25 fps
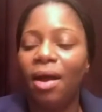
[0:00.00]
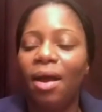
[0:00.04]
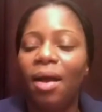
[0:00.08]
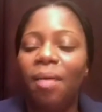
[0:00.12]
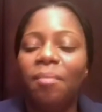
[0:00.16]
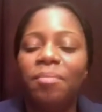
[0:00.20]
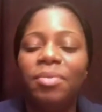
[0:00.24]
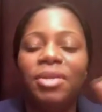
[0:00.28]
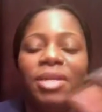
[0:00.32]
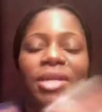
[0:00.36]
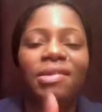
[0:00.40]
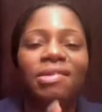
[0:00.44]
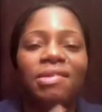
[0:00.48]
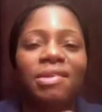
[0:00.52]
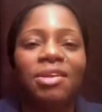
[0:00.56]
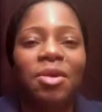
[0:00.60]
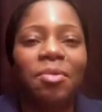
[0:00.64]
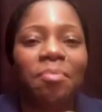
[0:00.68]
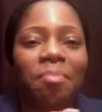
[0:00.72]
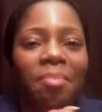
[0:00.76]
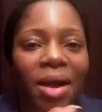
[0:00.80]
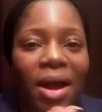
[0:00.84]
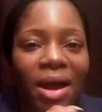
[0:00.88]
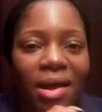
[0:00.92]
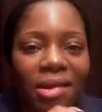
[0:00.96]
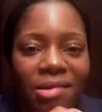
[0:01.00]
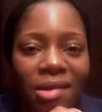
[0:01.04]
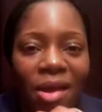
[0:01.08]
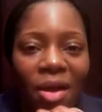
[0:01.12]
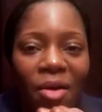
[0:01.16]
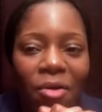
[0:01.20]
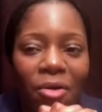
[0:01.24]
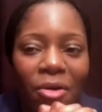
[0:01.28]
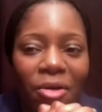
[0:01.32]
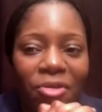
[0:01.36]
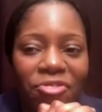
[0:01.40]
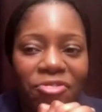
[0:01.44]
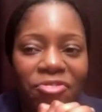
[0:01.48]
This year marks
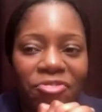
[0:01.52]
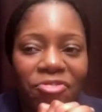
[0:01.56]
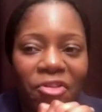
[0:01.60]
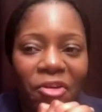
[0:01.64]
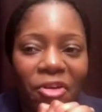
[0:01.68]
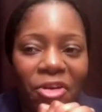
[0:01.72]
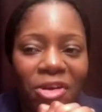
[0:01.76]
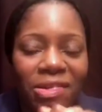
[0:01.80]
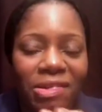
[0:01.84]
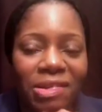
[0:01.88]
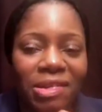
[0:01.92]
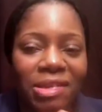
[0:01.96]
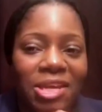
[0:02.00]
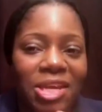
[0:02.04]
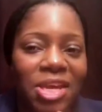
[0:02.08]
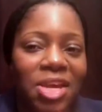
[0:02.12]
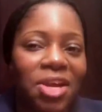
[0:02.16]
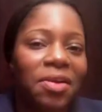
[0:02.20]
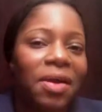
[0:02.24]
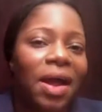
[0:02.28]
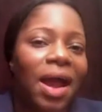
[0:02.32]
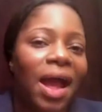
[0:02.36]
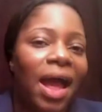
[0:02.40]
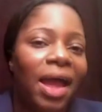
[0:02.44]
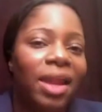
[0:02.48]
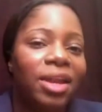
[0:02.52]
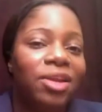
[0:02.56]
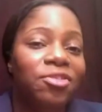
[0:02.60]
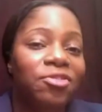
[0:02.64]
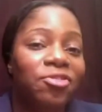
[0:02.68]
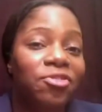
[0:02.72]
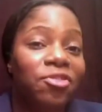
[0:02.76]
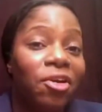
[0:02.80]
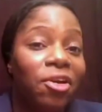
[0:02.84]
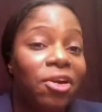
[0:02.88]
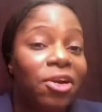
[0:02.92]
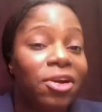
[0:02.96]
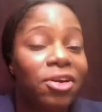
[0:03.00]
our first year
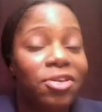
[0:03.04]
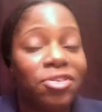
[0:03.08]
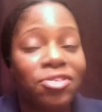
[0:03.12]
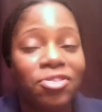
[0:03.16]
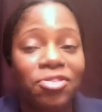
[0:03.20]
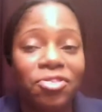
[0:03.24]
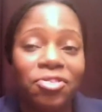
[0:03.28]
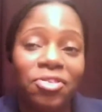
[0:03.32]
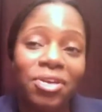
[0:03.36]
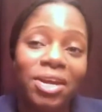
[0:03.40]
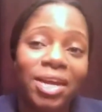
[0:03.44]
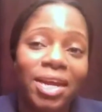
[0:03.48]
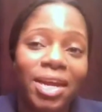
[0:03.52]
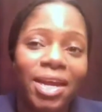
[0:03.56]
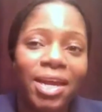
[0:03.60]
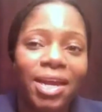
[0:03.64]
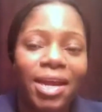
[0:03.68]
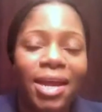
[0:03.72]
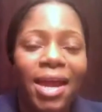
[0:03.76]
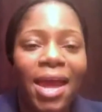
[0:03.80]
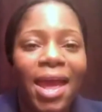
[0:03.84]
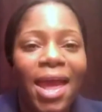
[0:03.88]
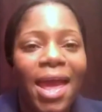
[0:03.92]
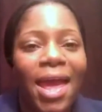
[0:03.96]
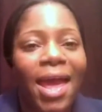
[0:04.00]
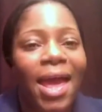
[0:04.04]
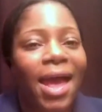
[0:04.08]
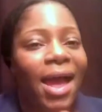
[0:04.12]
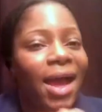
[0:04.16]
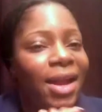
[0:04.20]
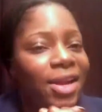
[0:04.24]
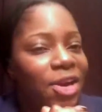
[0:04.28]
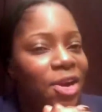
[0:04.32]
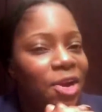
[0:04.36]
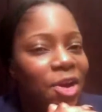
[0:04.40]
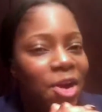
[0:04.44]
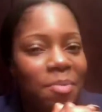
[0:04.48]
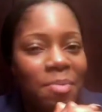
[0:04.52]
anniversary and
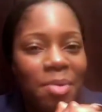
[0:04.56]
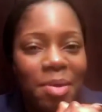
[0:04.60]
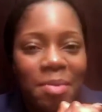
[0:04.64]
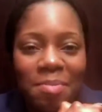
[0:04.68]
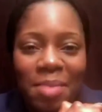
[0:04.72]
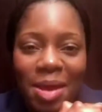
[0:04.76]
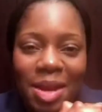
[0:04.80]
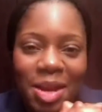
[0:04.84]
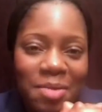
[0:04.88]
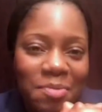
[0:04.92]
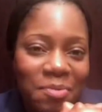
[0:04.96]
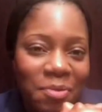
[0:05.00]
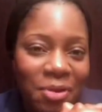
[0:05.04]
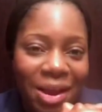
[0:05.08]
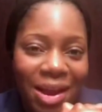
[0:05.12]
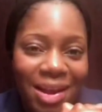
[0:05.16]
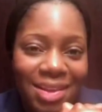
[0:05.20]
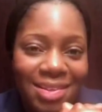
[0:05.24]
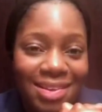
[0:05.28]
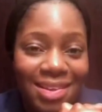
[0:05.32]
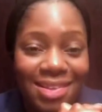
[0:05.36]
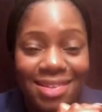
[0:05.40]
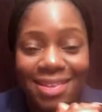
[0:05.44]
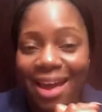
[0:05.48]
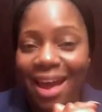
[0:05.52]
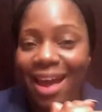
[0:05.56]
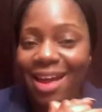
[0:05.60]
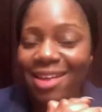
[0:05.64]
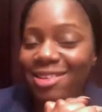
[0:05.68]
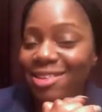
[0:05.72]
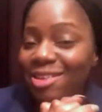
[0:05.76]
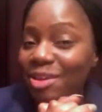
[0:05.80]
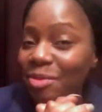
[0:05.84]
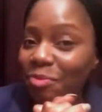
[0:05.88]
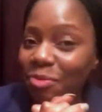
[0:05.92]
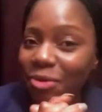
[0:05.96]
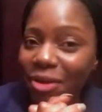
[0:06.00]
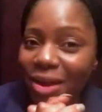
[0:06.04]
there are going to be many prizes and
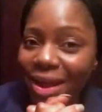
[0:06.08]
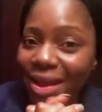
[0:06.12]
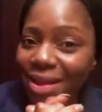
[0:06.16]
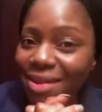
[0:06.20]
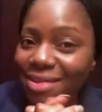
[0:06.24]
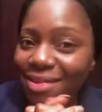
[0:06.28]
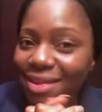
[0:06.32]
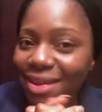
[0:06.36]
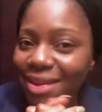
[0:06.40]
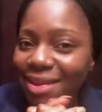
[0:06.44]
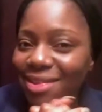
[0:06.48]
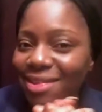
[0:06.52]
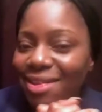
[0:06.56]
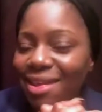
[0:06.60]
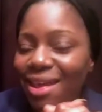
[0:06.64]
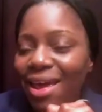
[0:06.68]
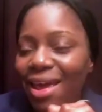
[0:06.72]
surprises,